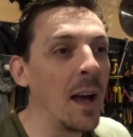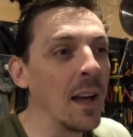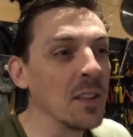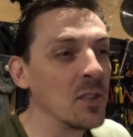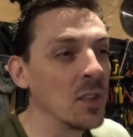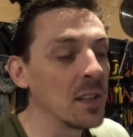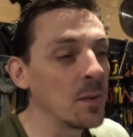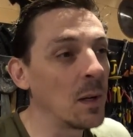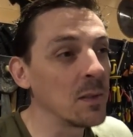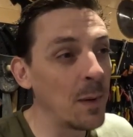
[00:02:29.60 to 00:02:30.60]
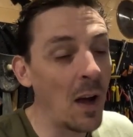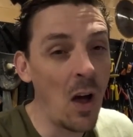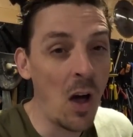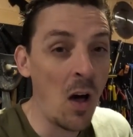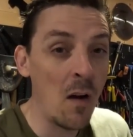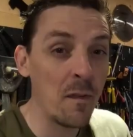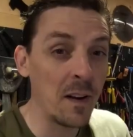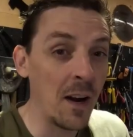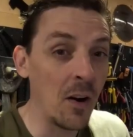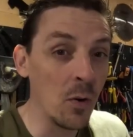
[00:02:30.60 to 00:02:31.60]
And just when I was about half
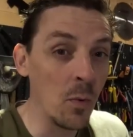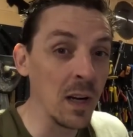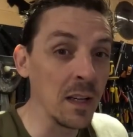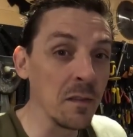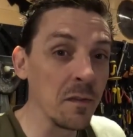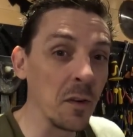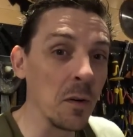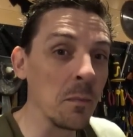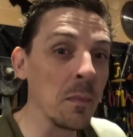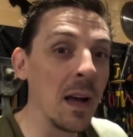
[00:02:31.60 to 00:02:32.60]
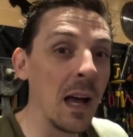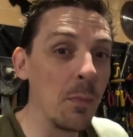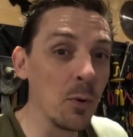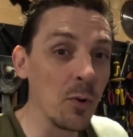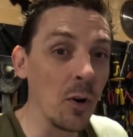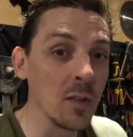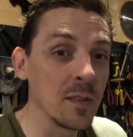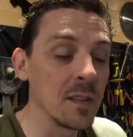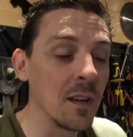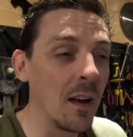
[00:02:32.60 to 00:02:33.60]
an hour away from
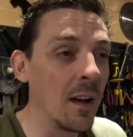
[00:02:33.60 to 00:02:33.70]
Applecross,